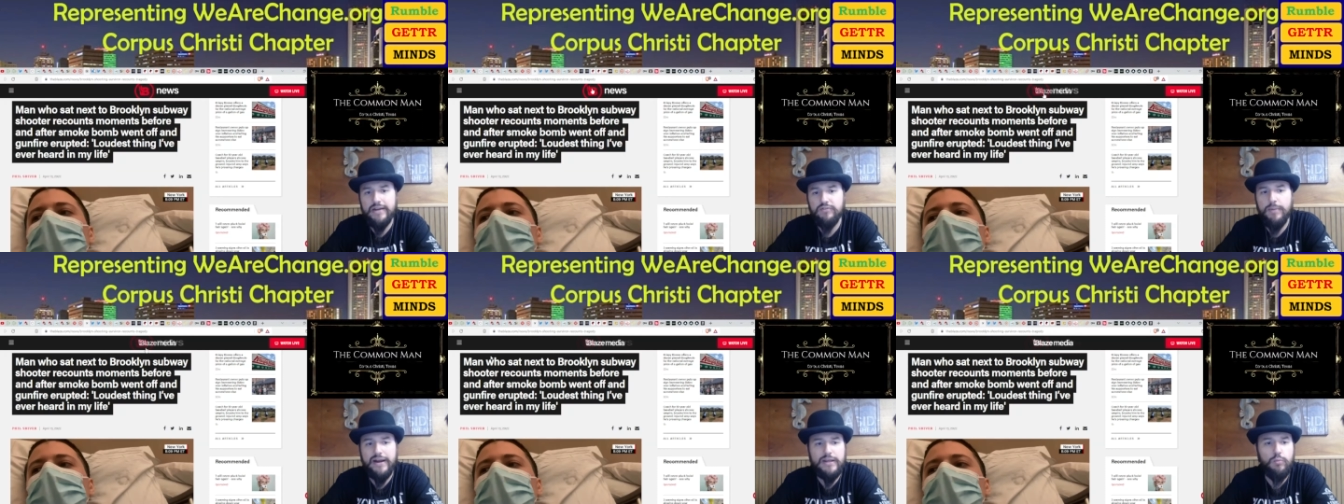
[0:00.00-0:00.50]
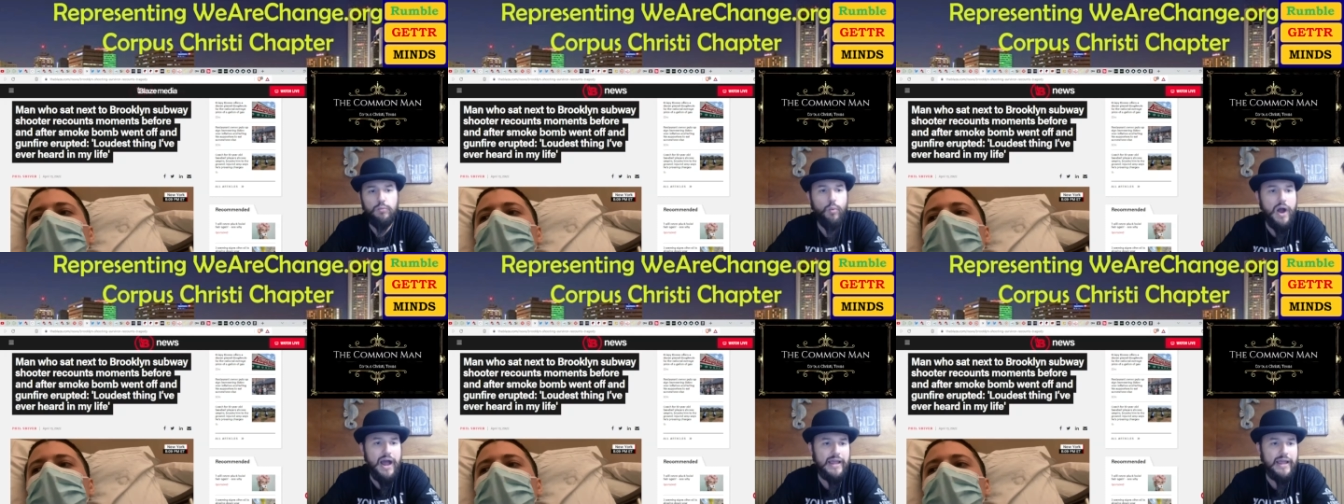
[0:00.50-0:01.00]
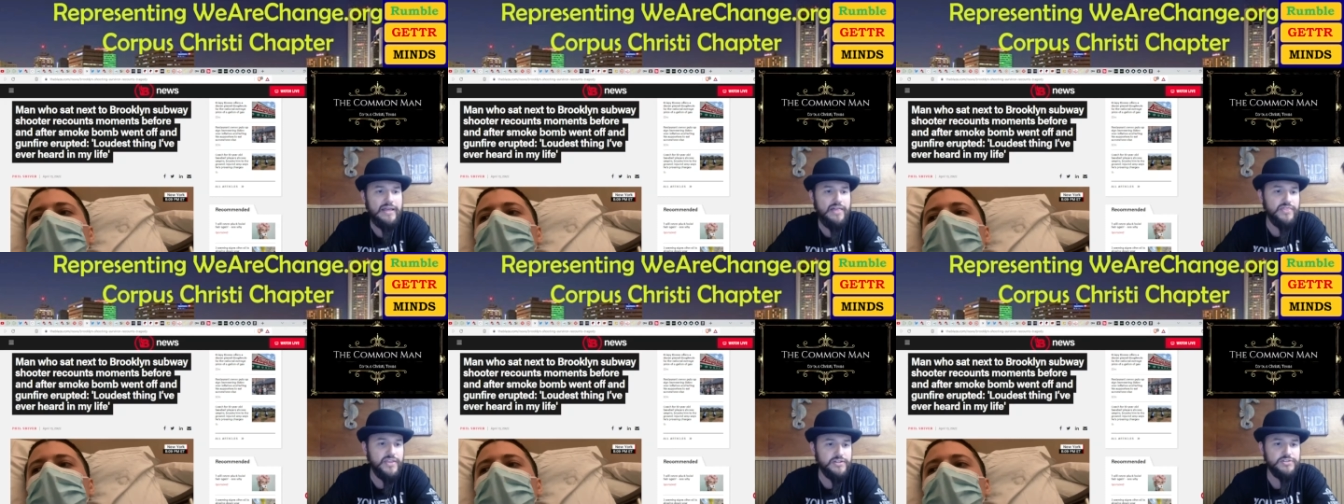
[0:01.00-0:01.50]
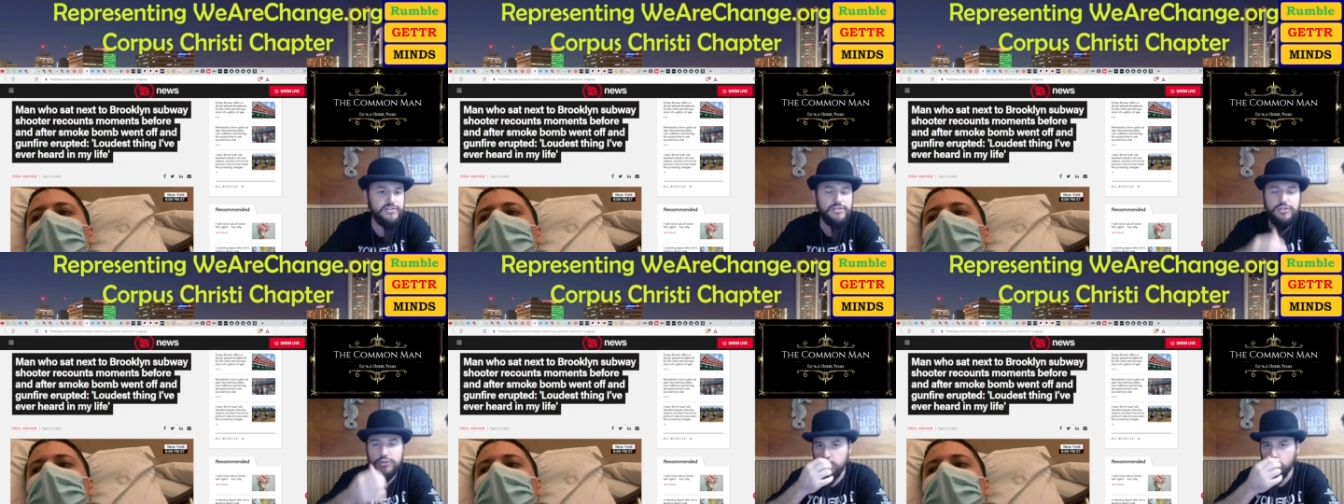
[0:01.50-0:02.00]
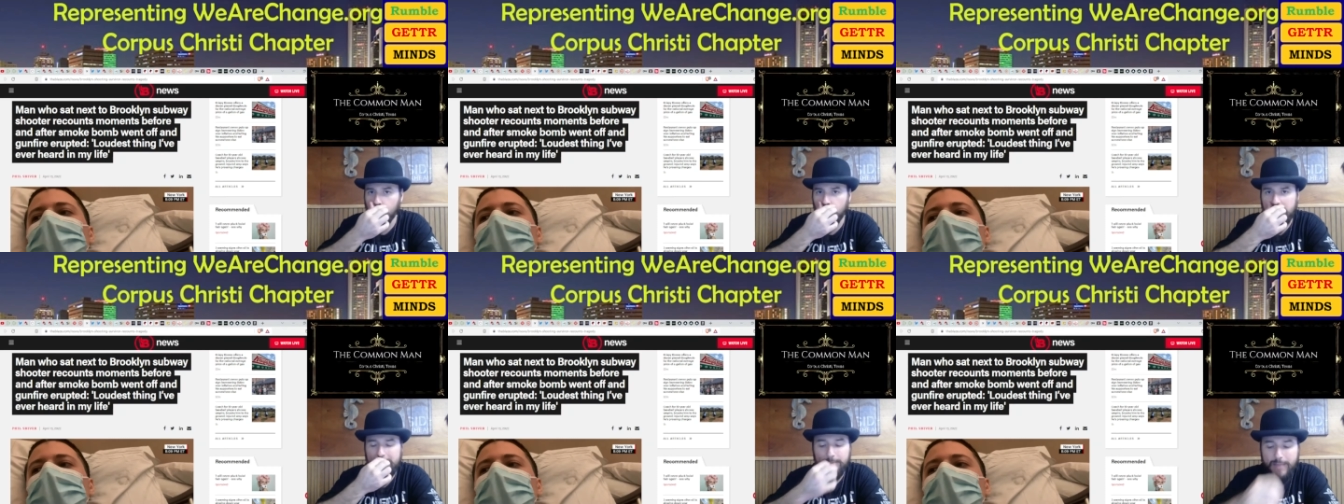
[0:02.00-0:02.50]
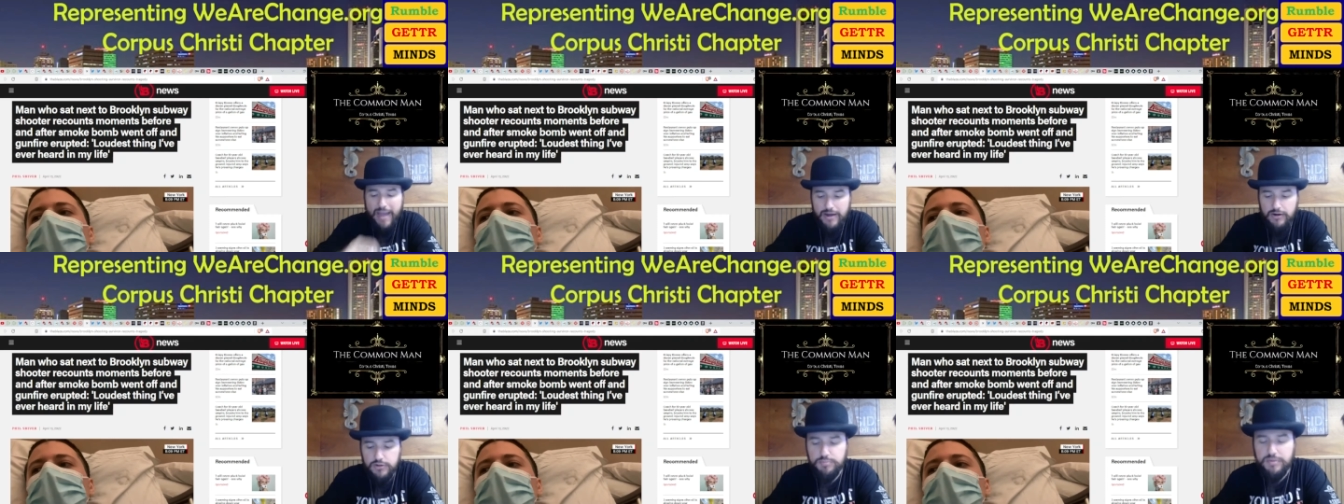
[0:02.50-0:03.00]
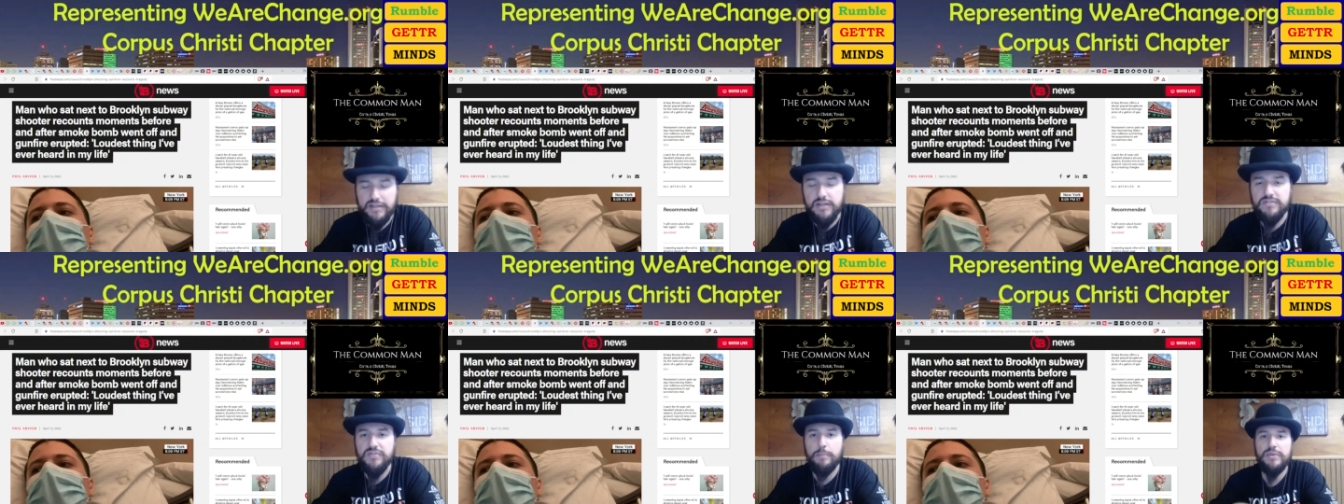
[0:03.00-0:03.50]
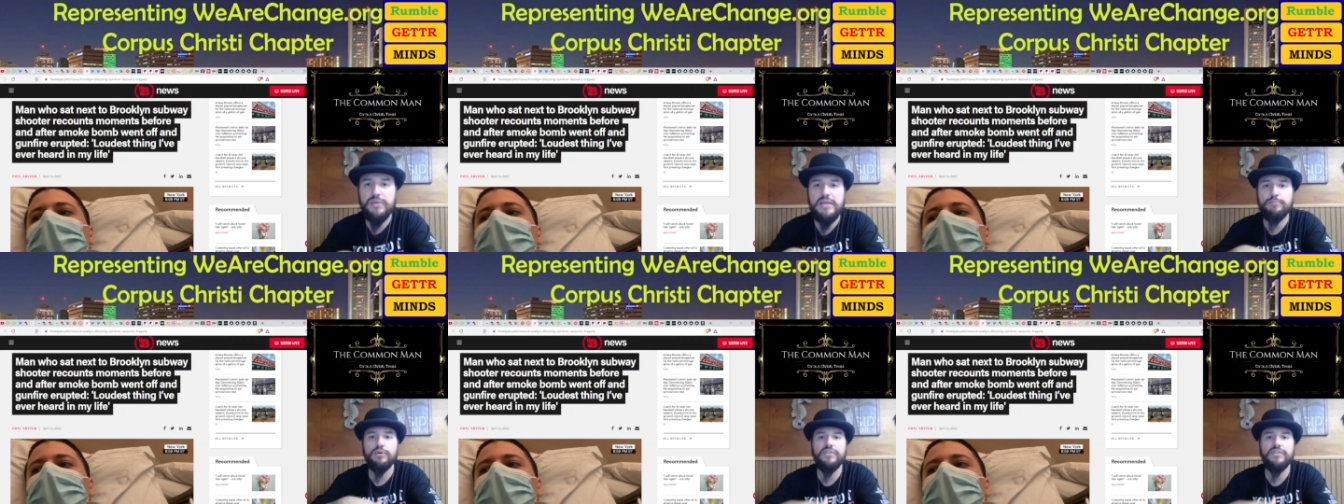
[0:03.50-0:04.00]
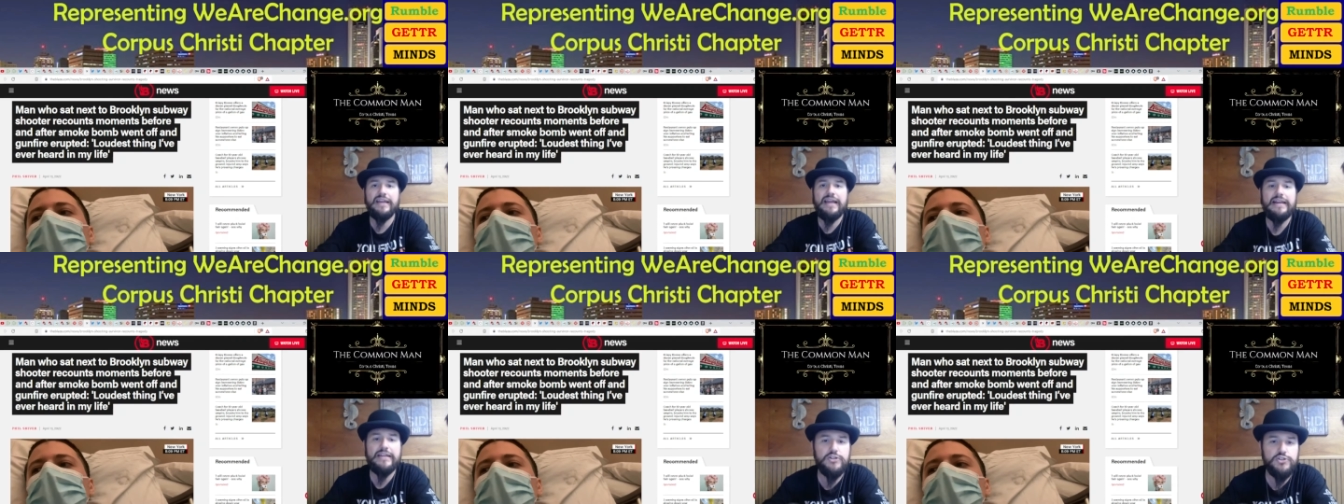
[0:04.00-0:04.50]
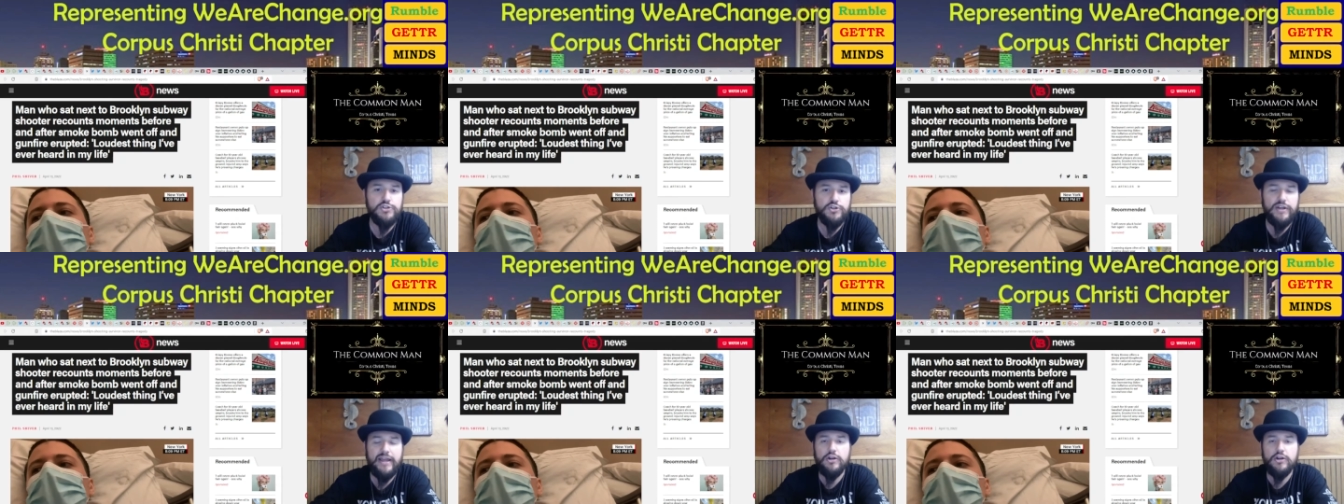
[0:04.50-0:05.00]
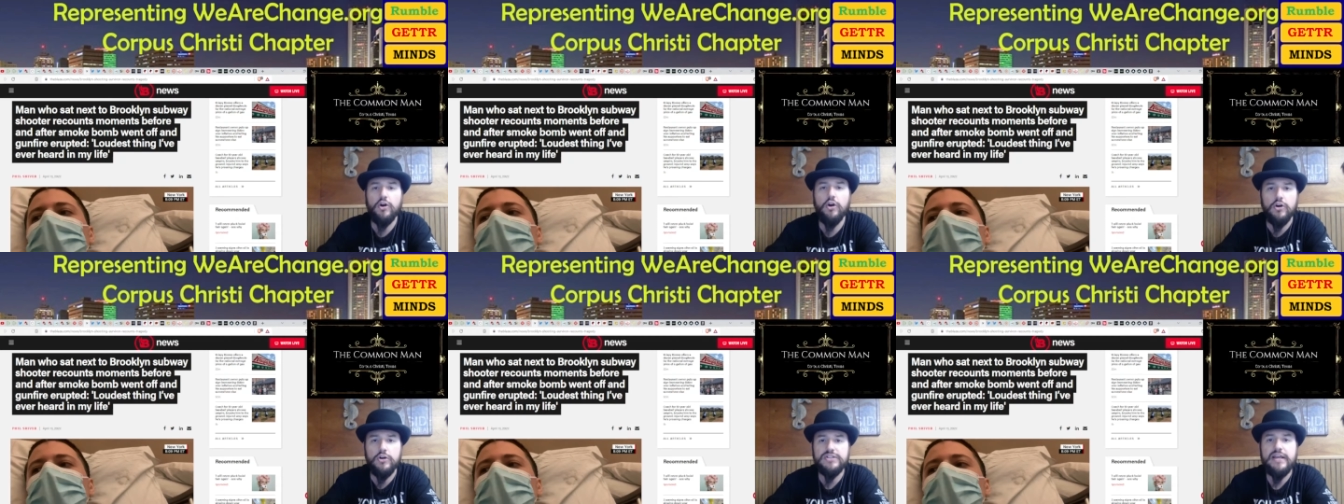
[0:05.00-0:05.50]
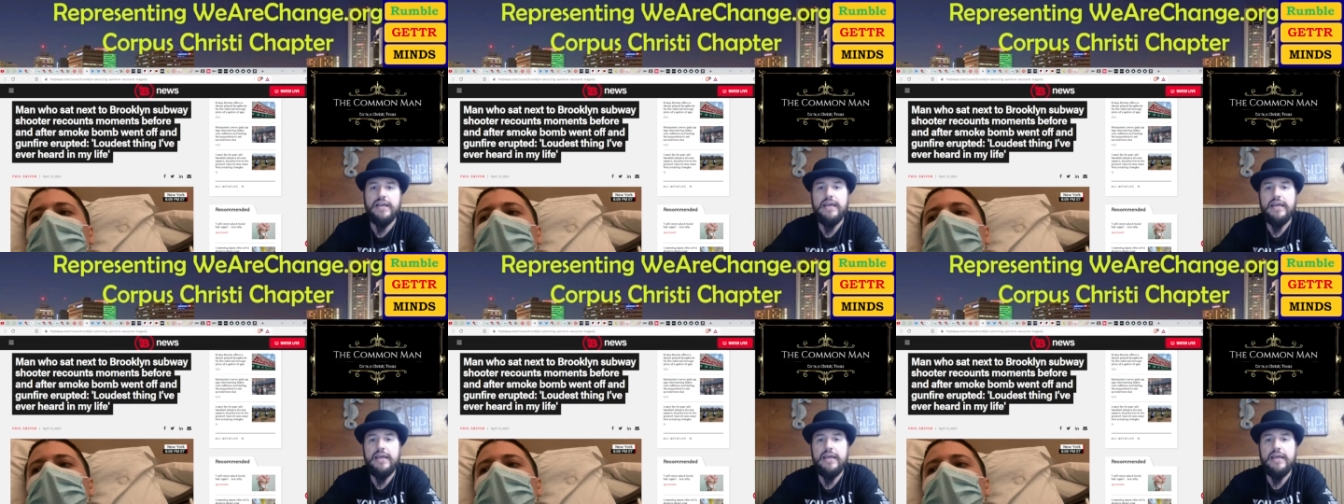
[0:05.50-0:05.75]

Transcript: everybody why this story matters because of the people that got injured and hurt